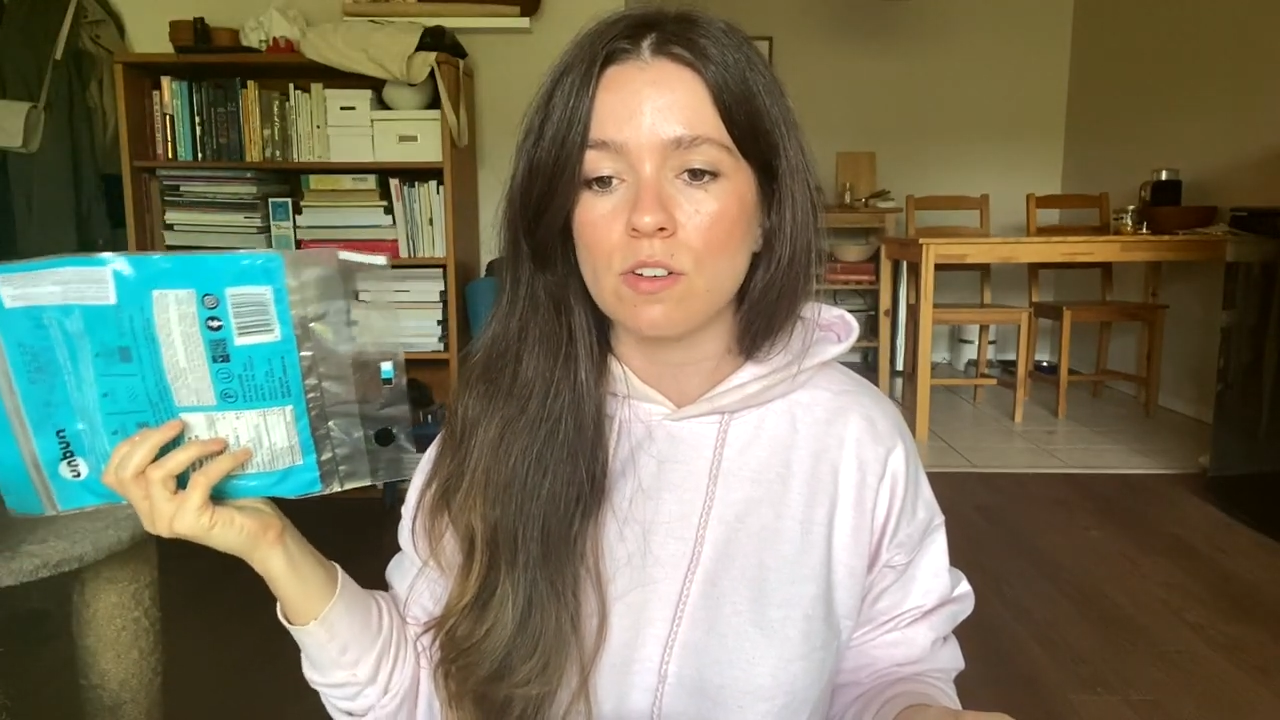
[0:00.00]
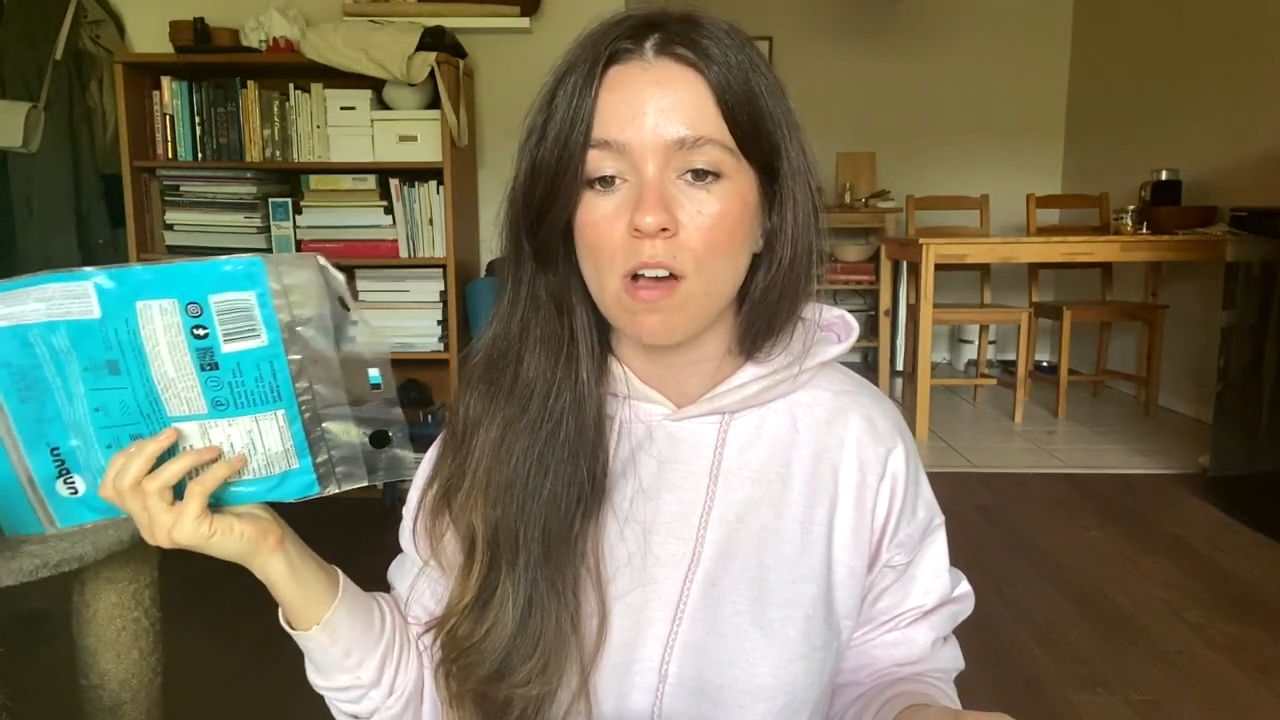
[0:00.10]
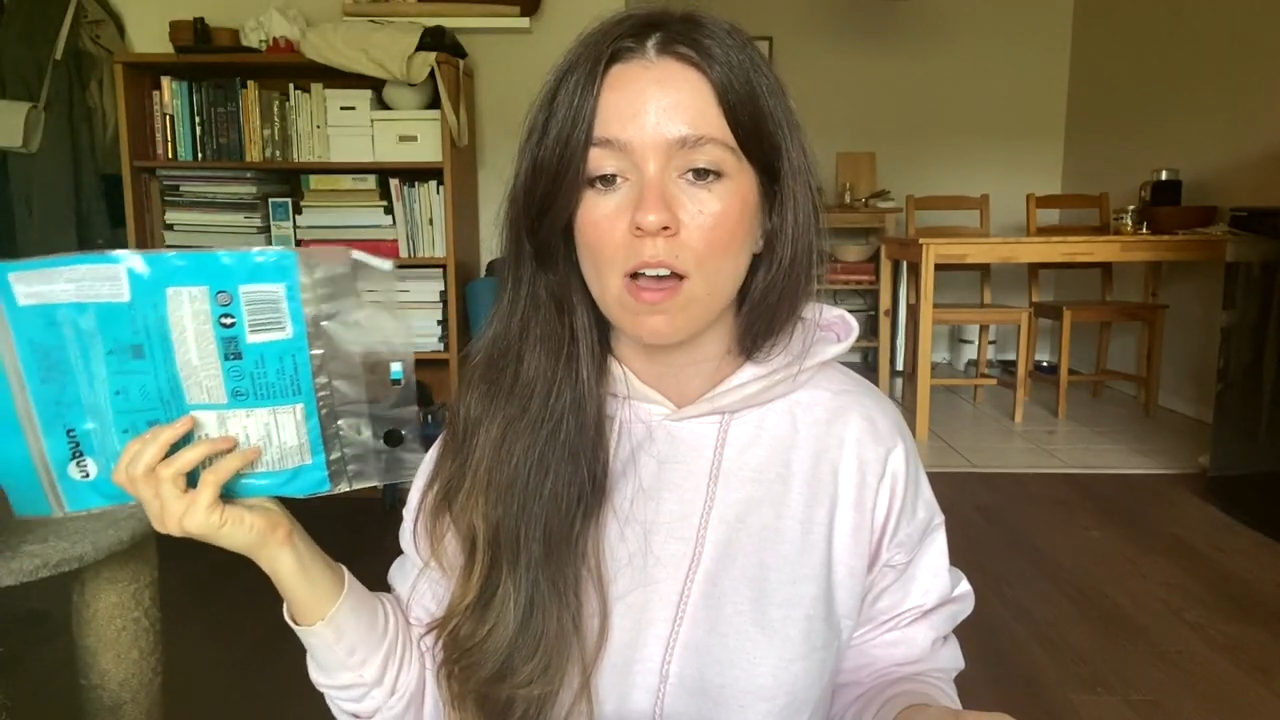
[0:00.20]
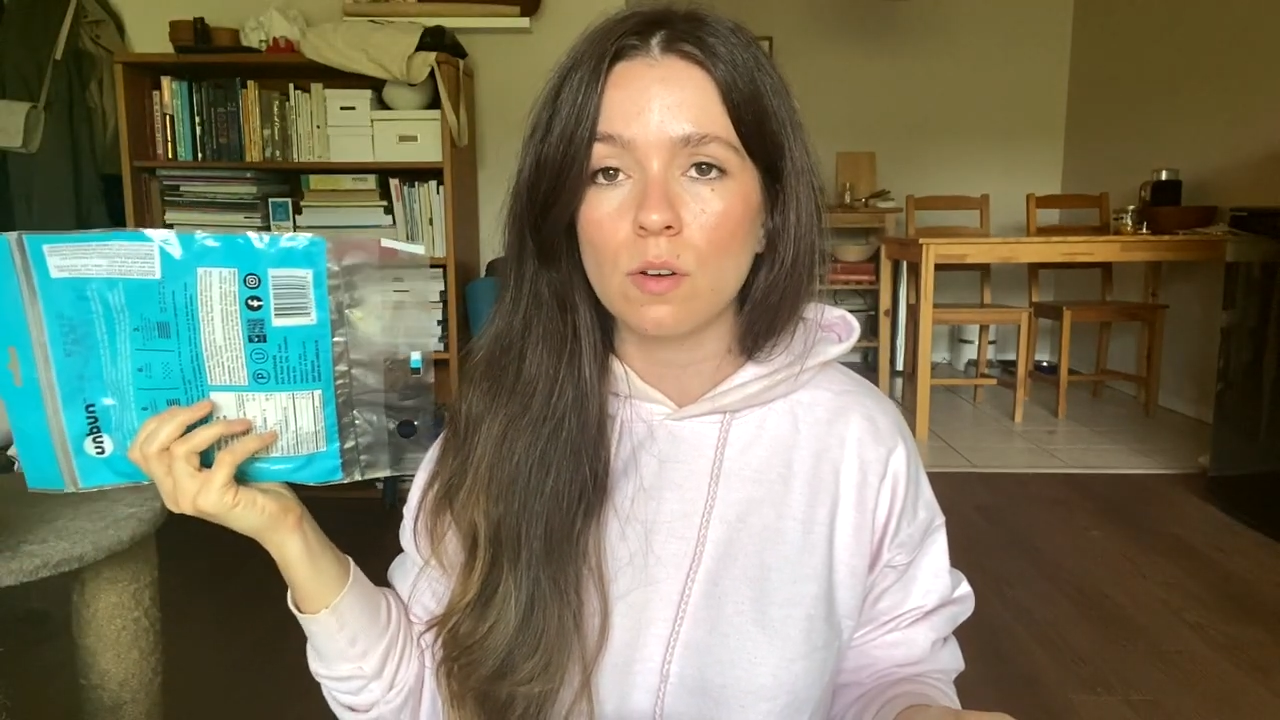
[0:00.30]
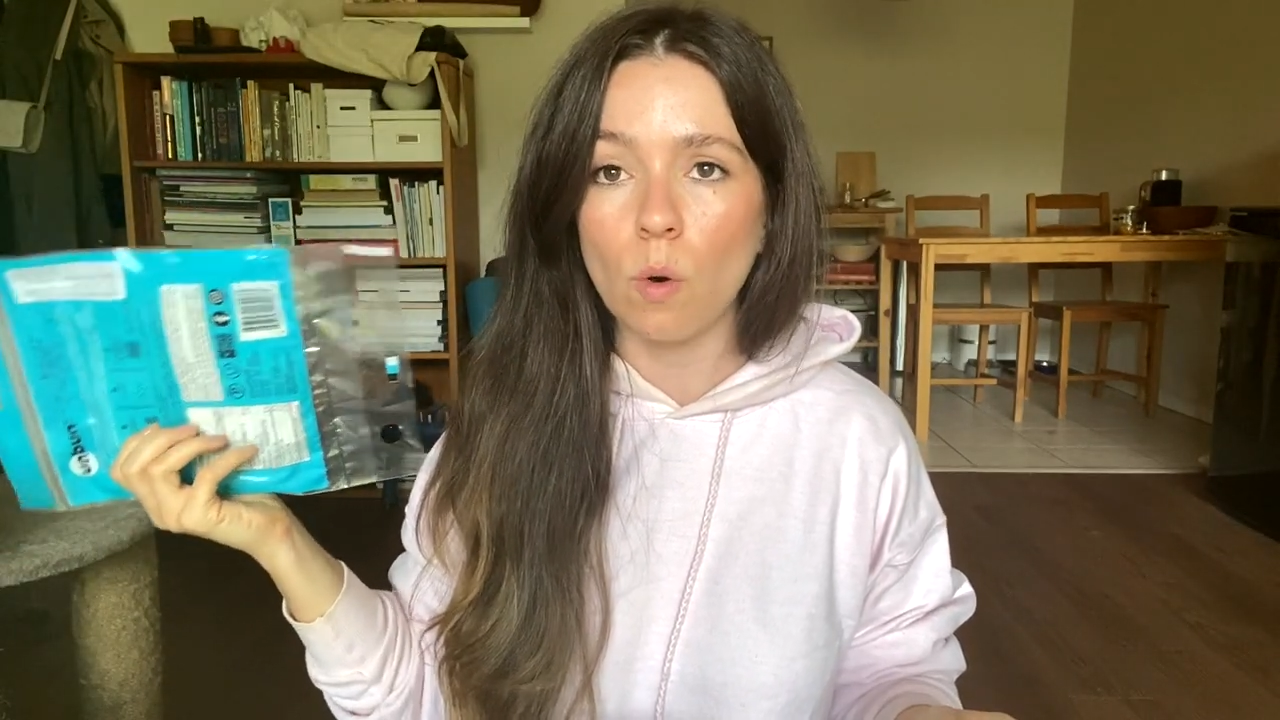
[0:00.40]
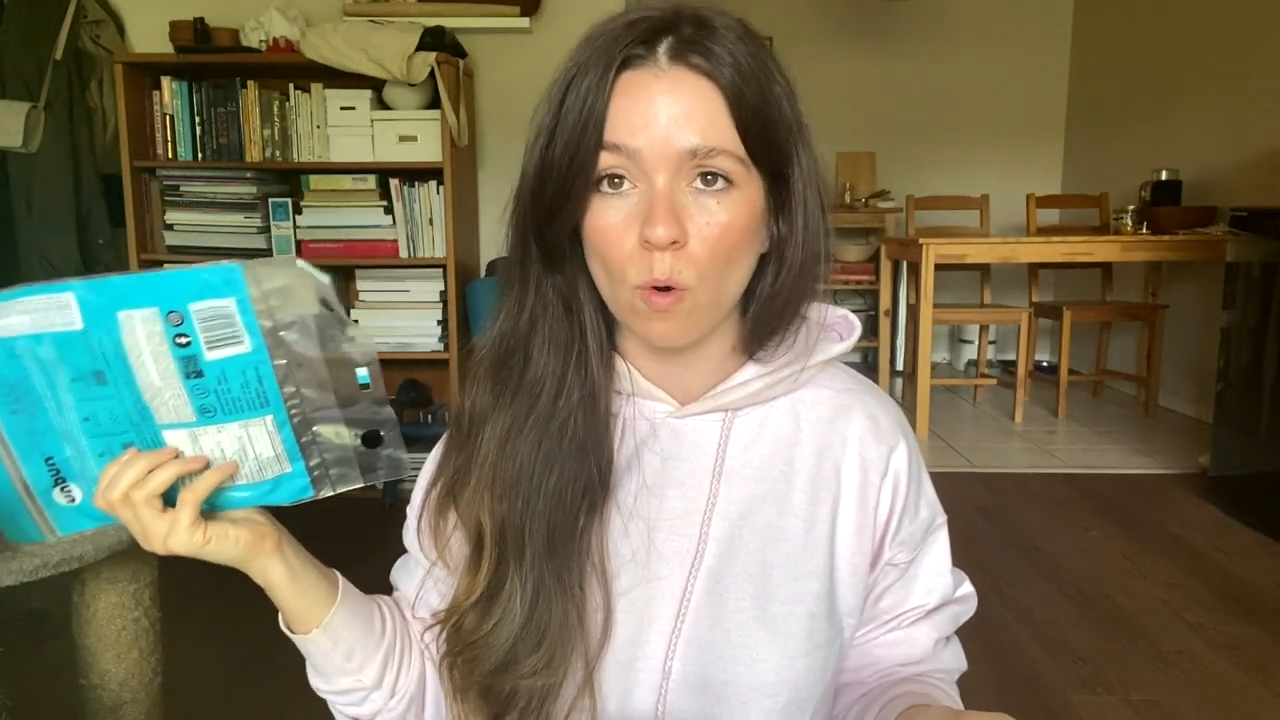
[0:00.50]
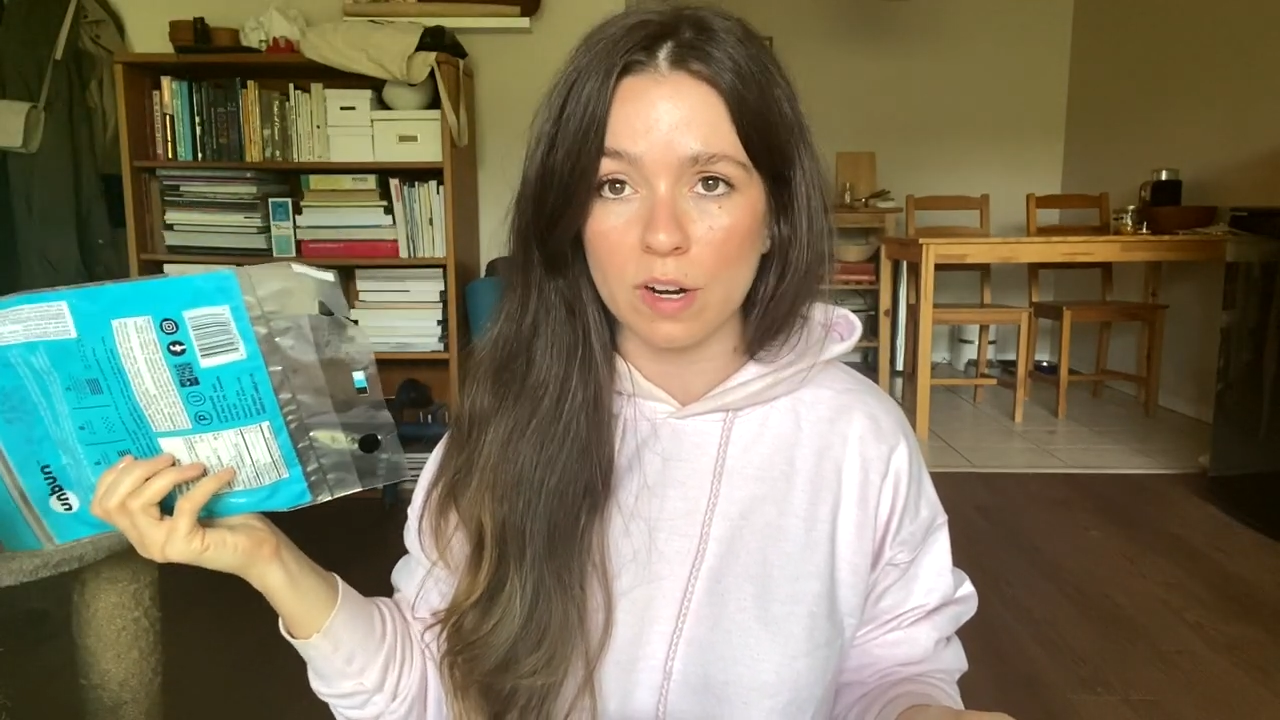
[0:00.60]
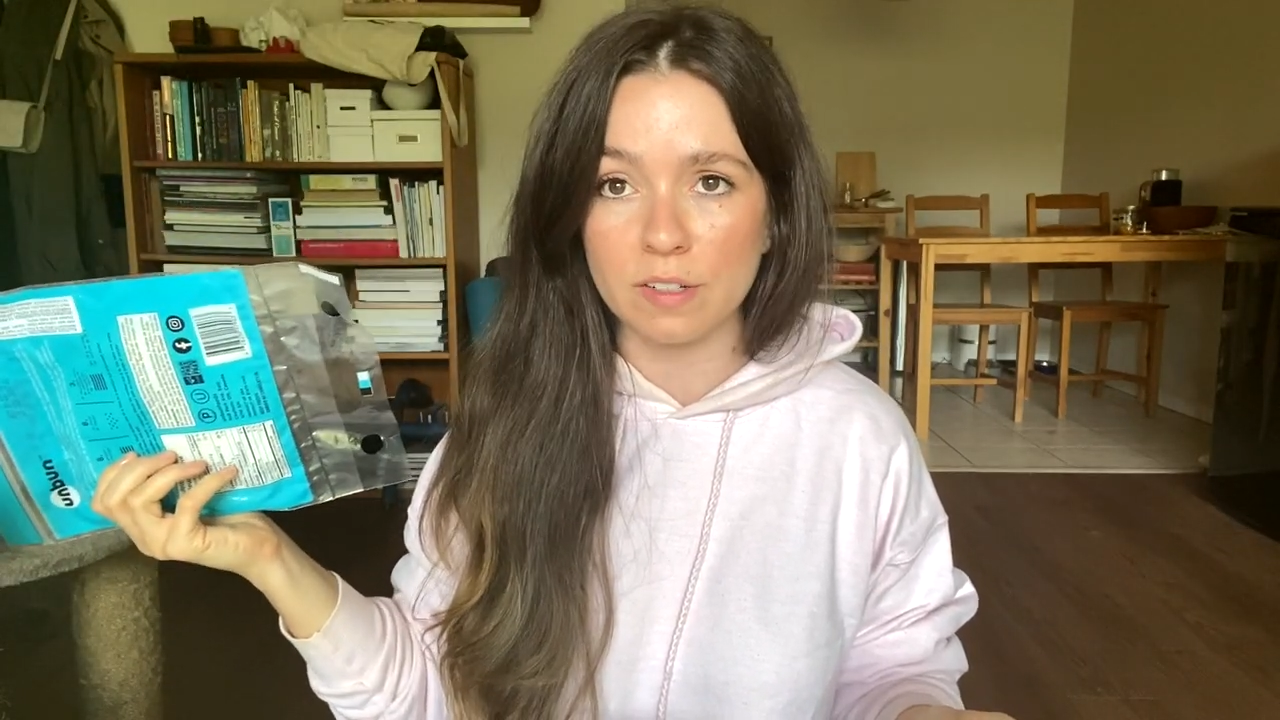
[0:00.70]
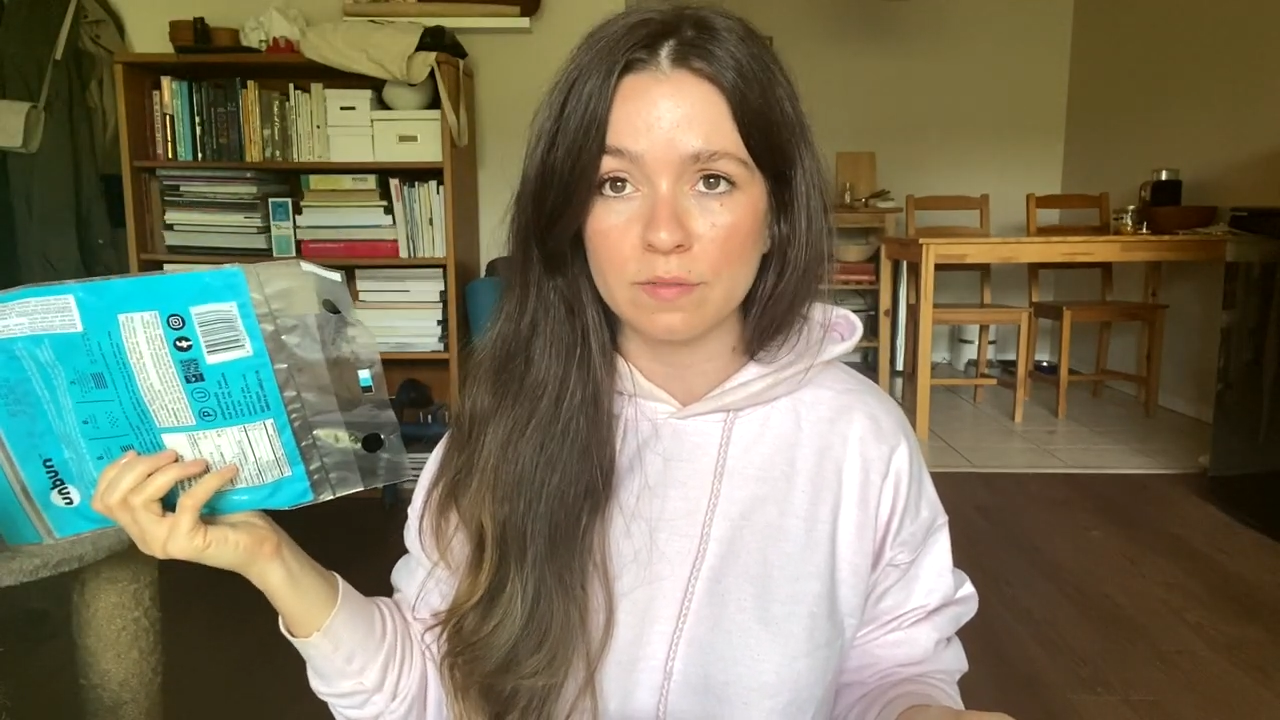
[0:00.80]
not corn.